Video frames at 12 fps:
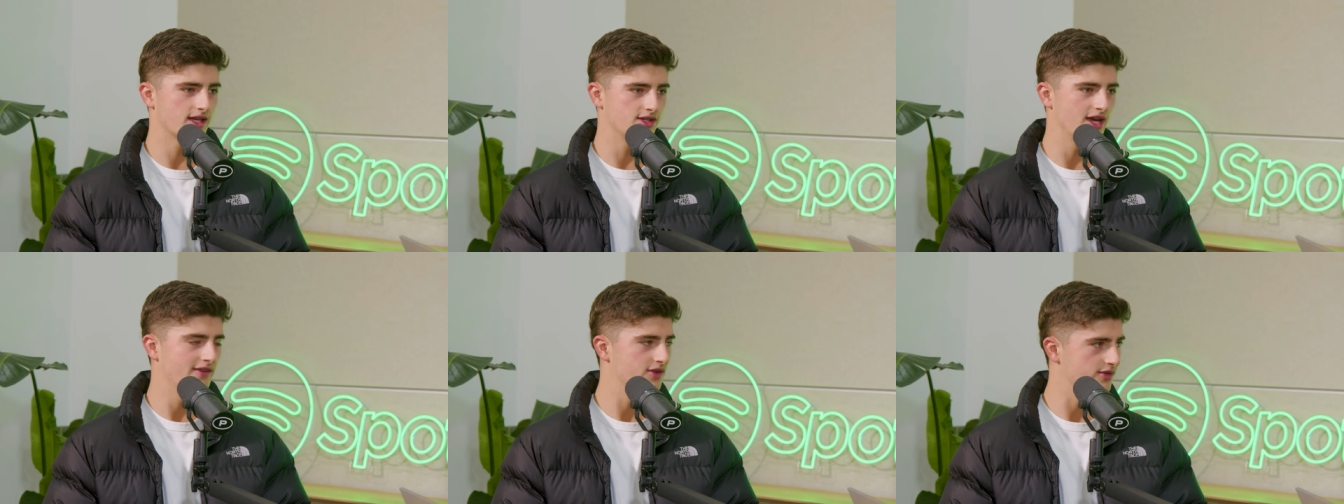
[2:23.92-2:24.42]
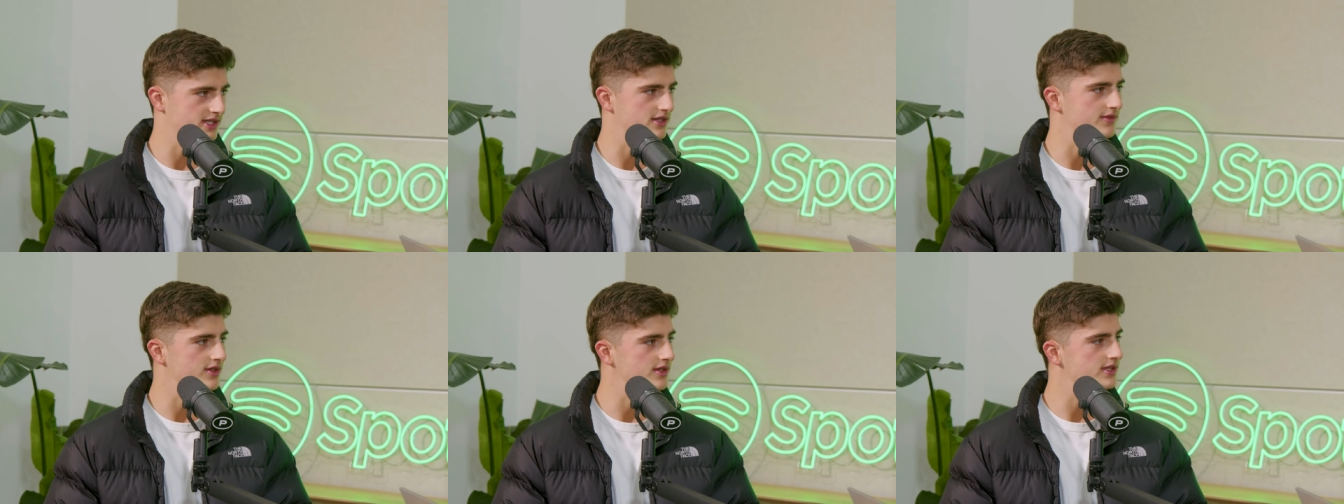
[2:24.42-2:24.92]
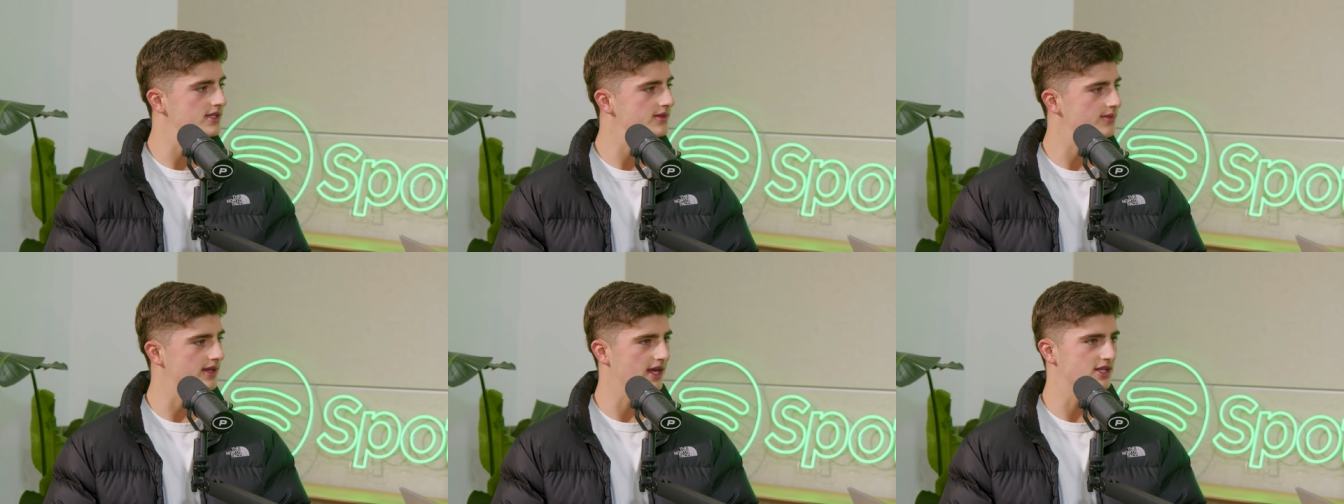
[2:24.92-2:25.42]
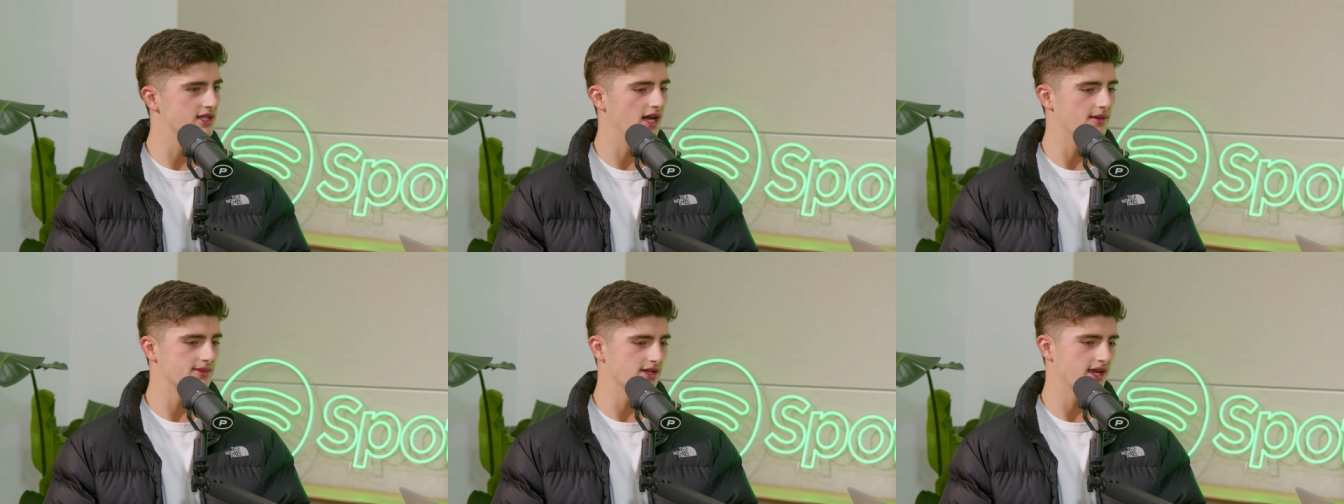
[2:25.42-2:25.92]
like you have your interviews with each
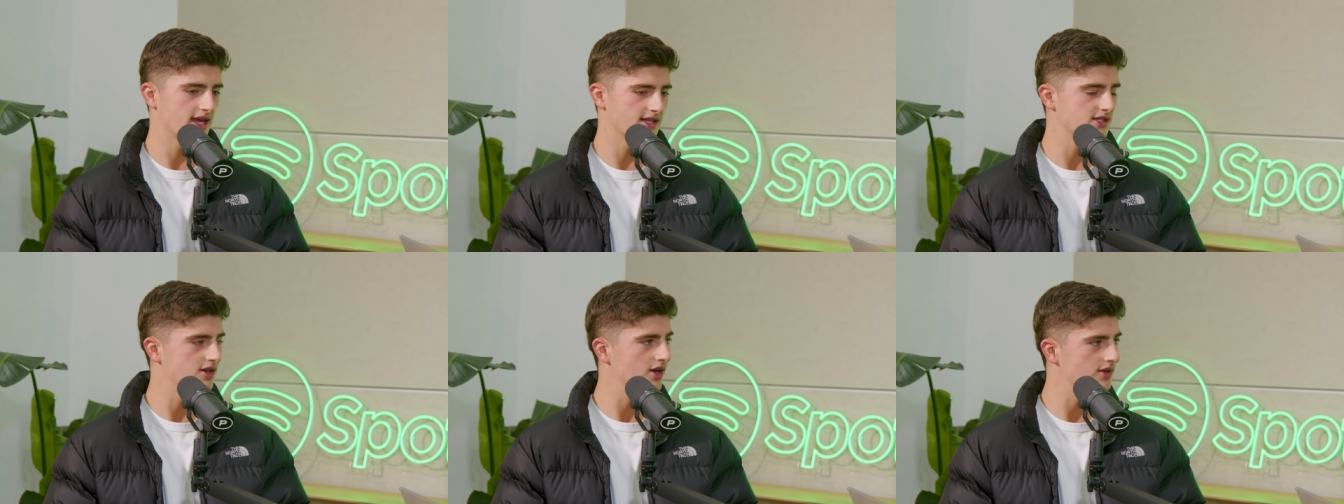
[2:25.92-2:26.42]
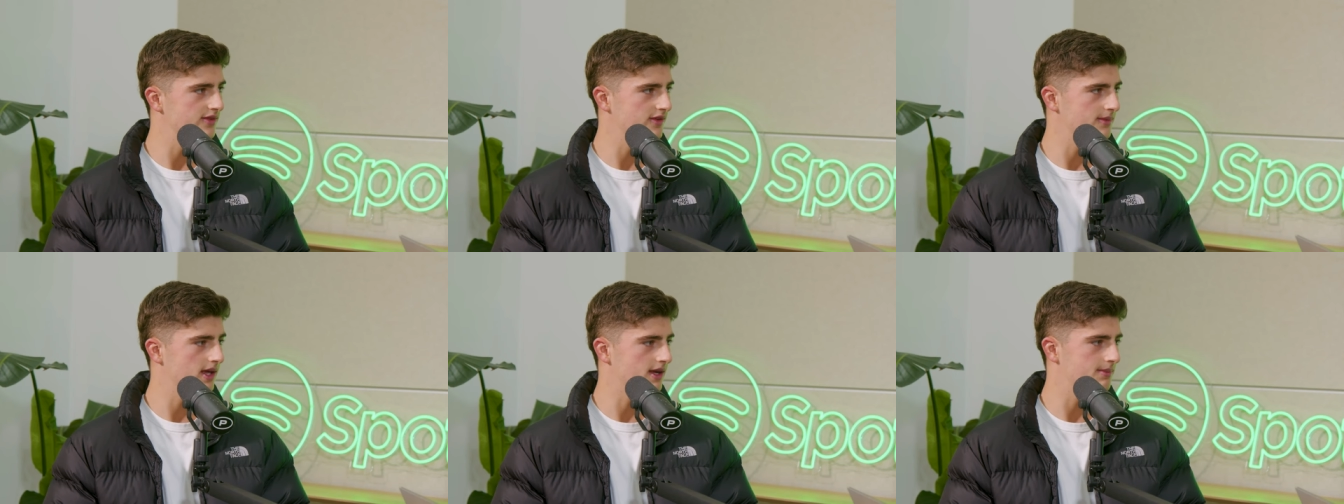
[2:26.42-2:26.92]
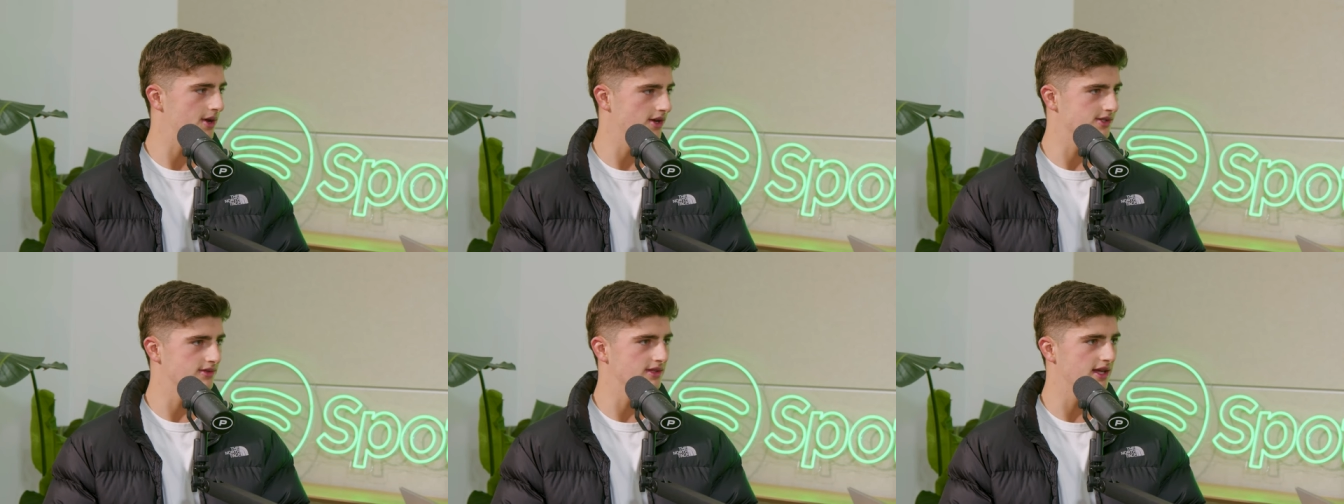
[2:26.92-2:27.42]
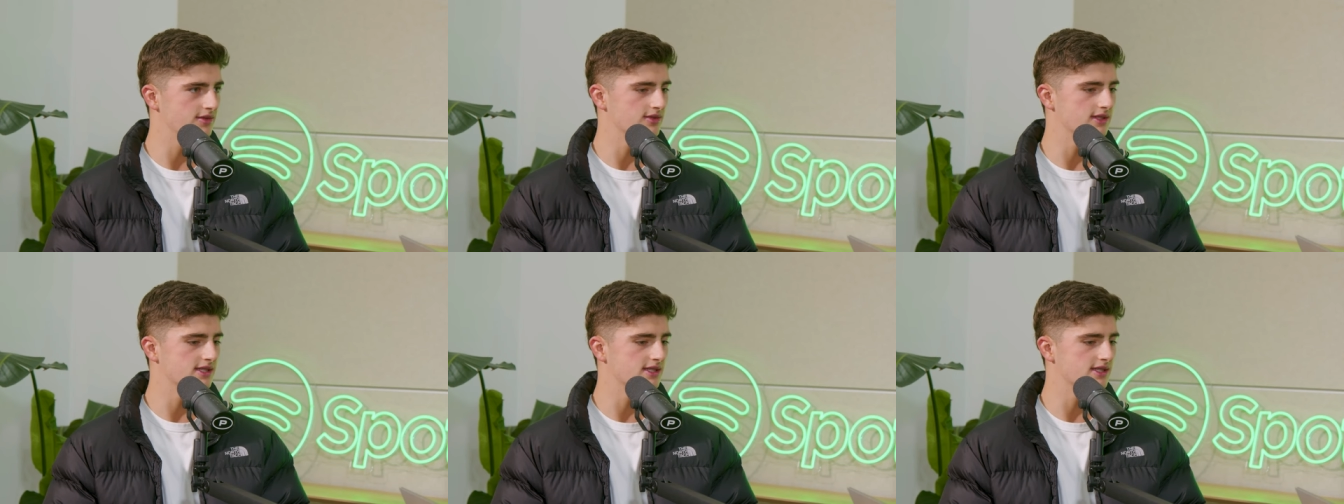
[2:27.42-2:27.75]
club, so they get to know you from like a personal level,